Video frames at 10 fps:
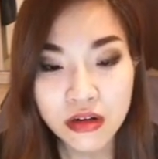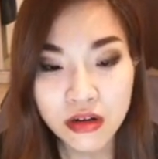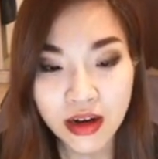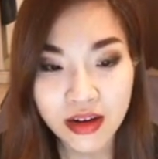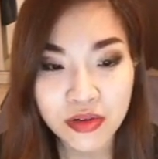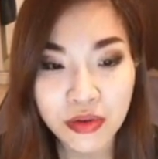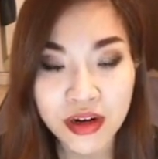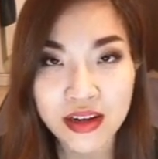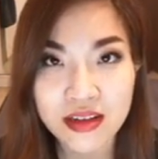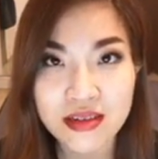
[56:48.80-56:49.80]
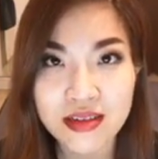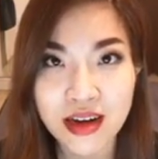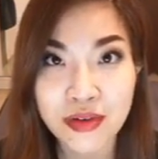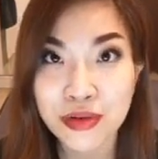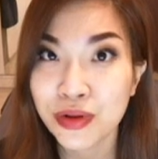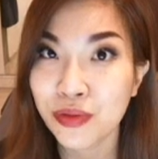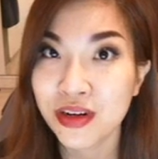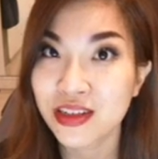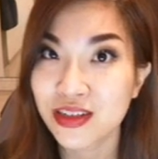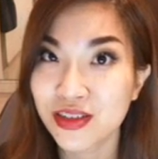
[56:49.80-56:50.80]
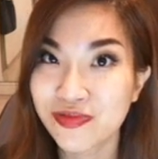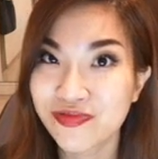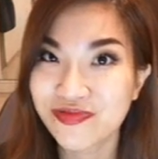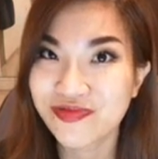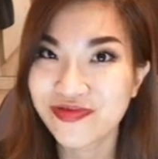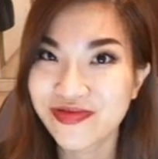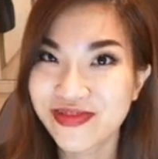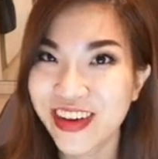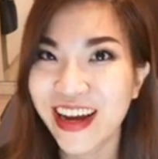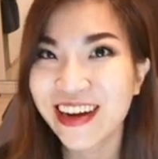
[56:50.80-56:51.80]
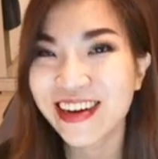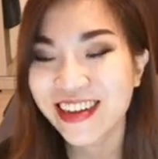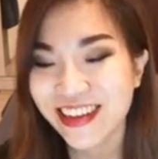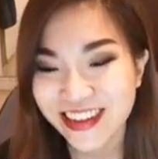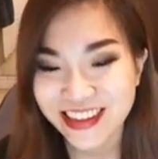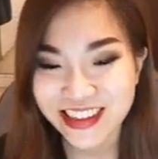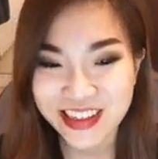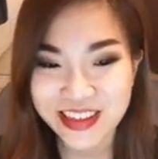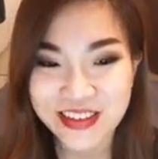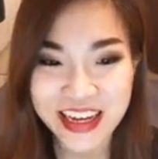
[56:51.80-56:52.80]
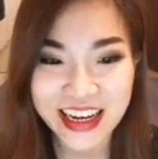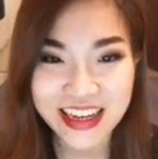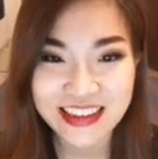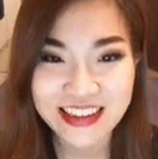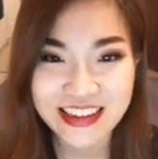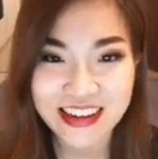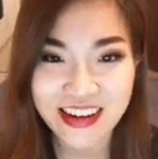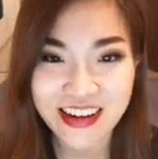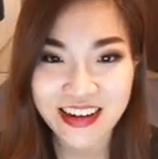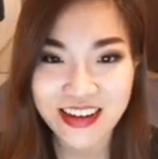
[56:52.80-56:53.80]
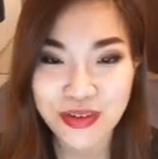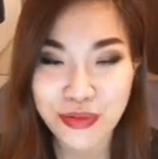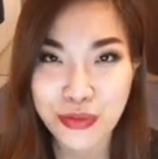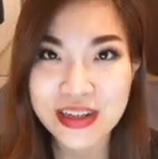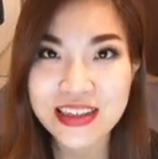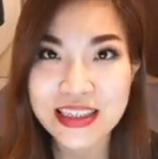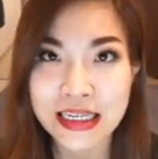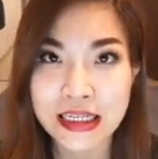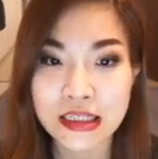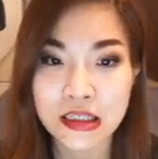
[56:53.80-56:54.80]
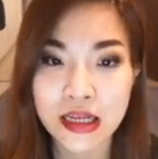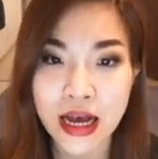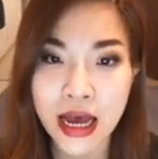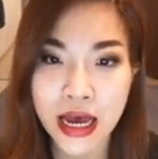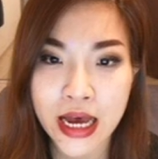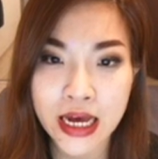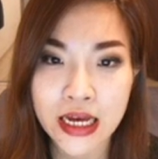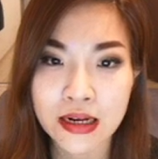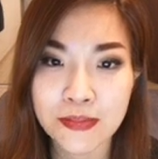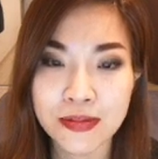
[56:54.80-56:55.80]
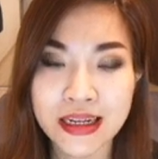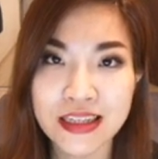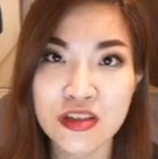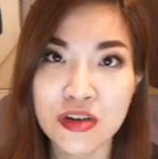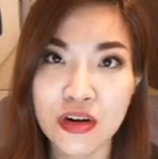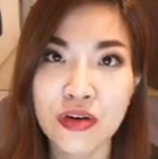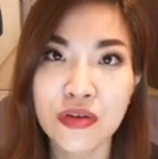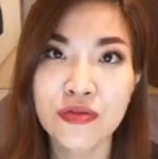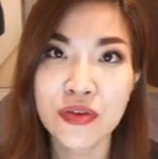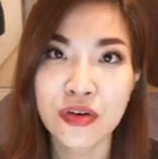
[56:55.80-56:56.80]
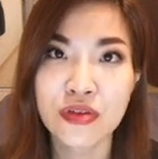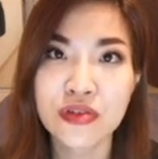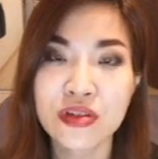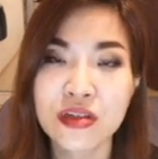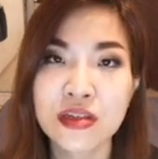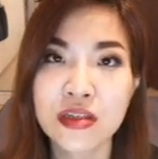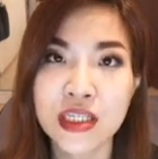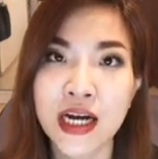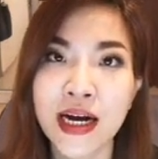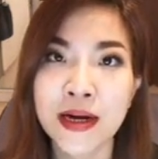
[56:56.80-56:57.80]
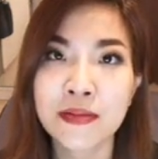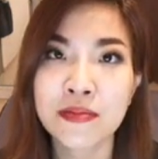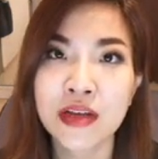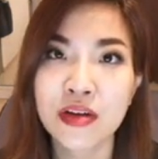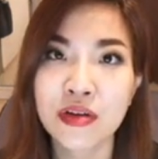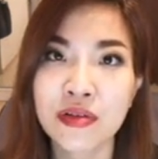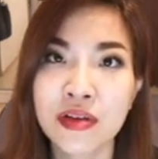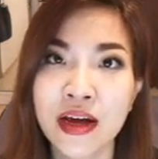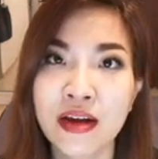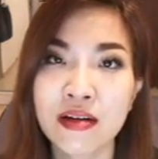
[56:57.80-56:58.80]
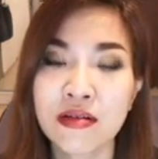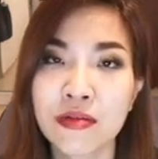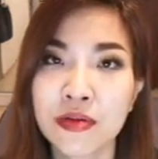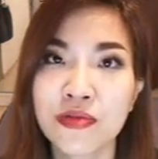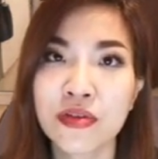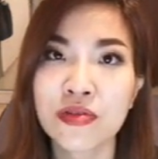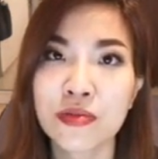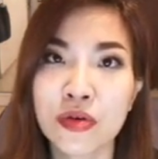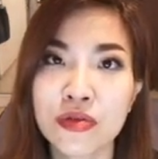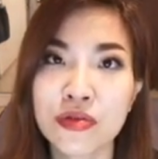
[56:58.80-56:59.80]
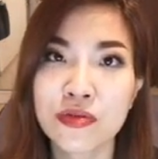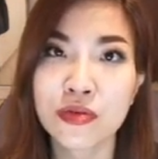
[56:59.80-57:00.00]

Otherwise, I'll do what I want to do. Okay? See you again on Wednesdays. And please go vote the time that you like or prefer the most for a